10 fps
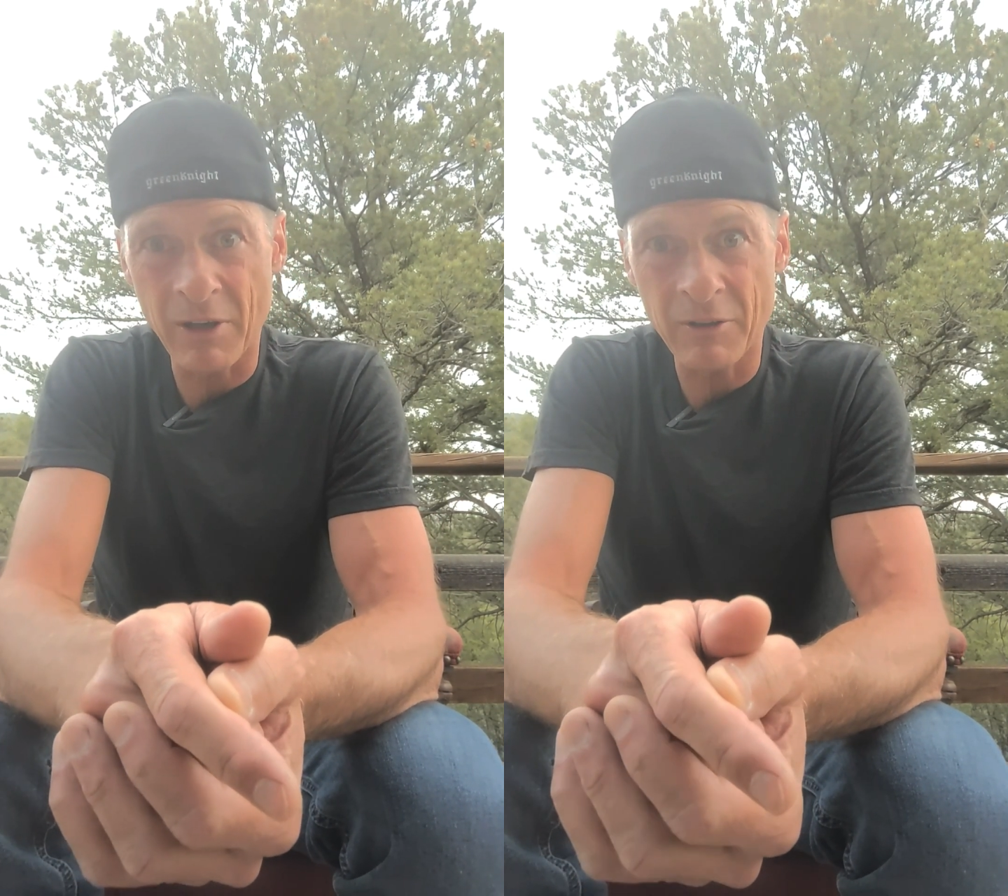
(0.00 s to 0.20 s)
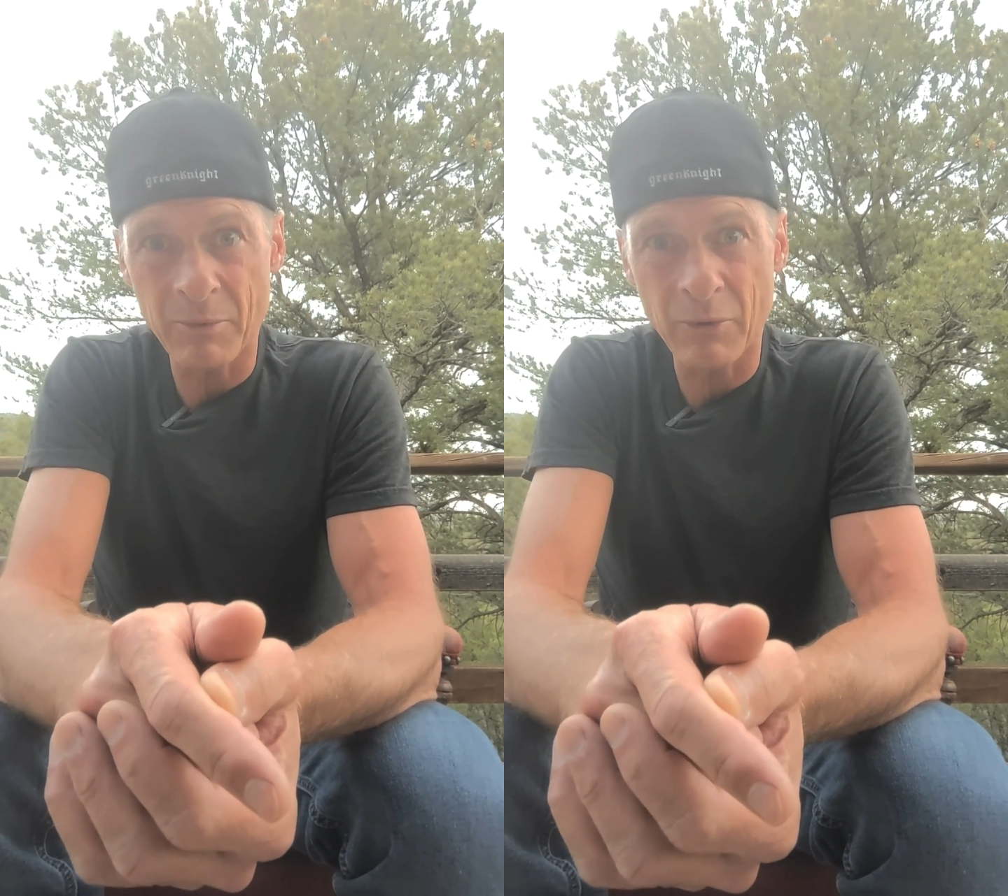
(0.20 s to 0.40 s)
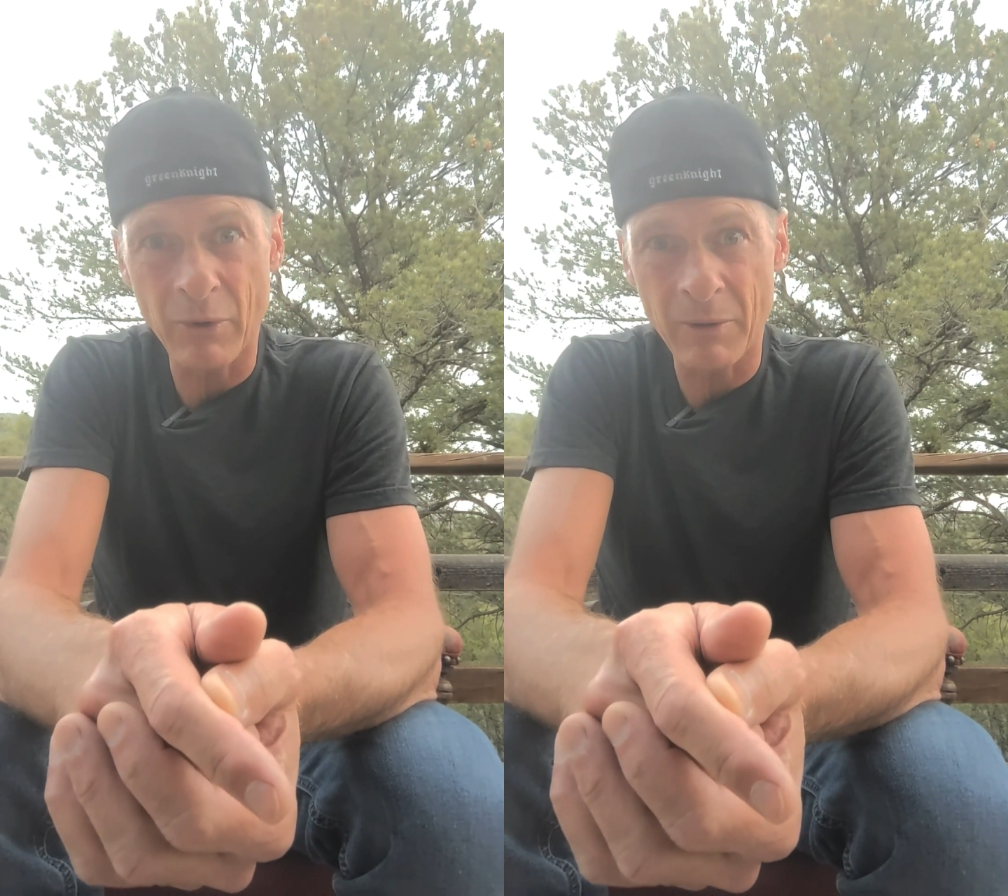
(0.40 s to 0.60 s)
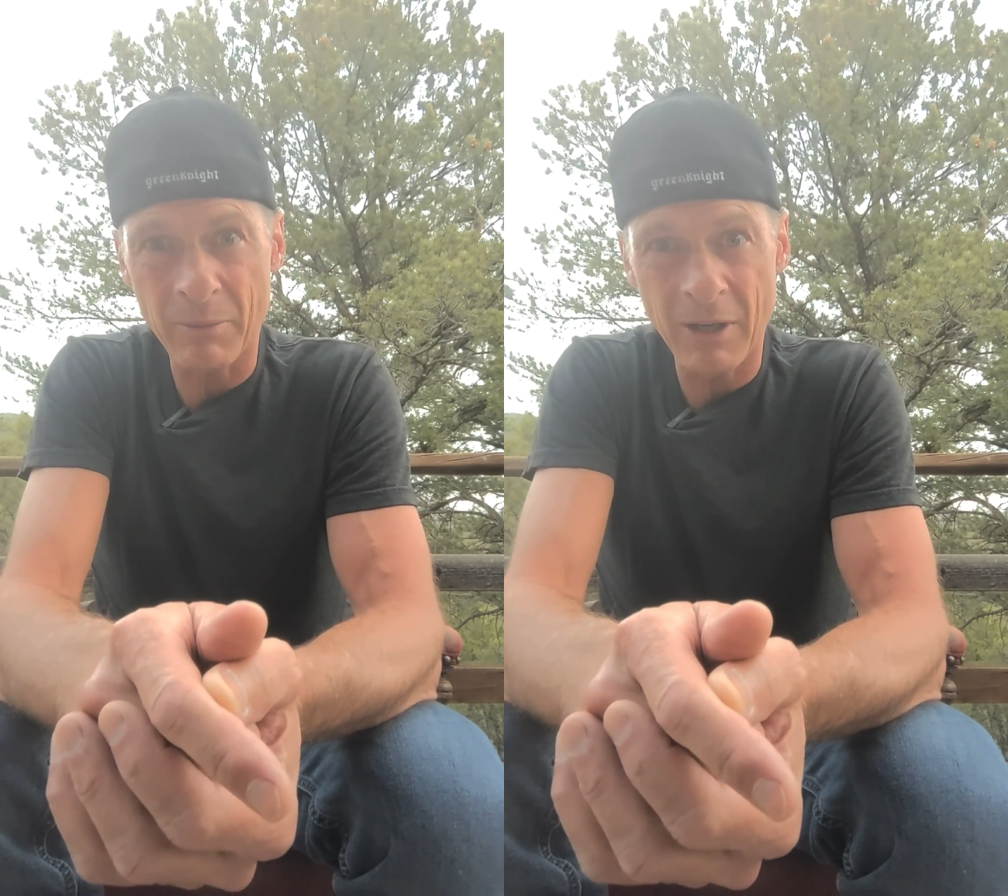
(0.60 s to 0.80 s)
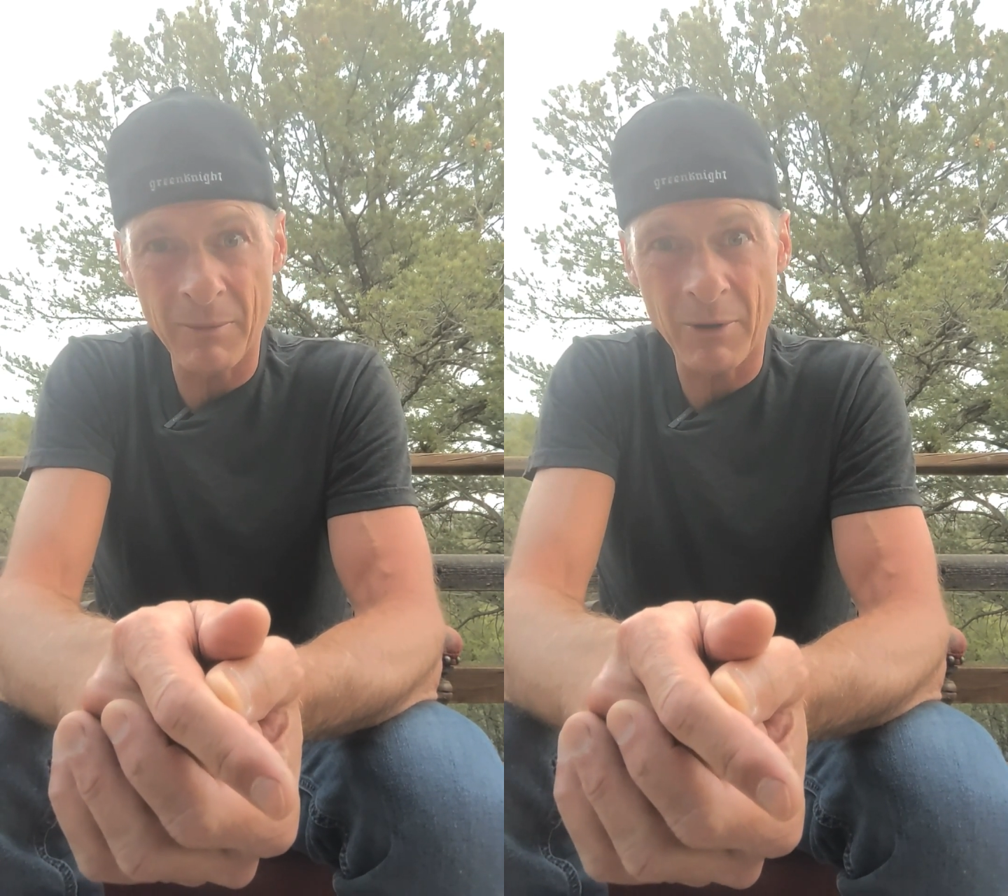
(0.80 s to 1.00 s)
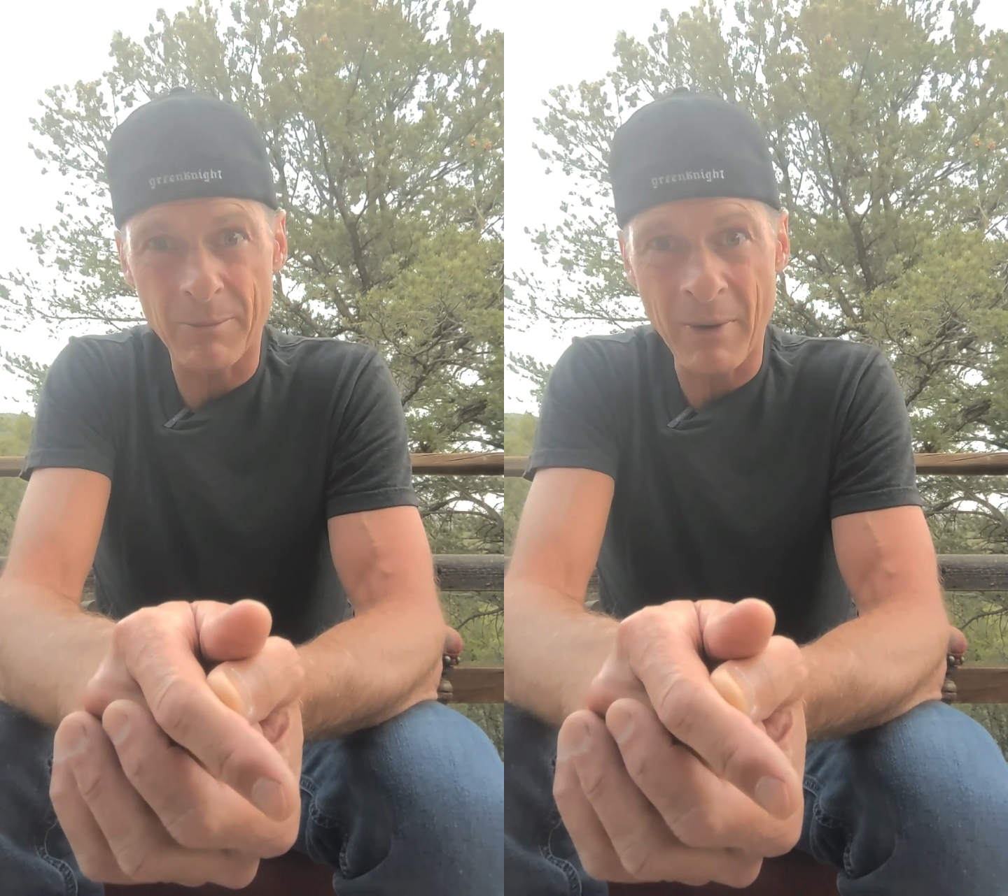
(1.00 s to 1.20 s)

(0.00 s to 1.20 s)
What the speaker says: place between people